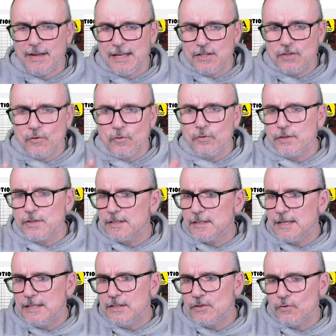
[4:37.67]
It's all
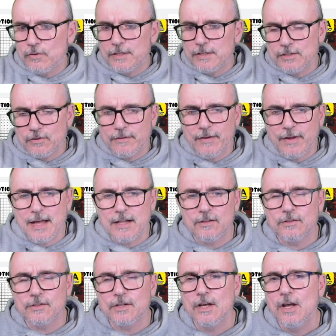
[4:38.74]
sort of
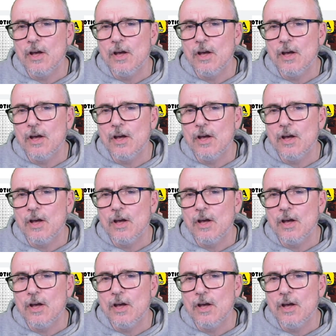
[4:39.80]
held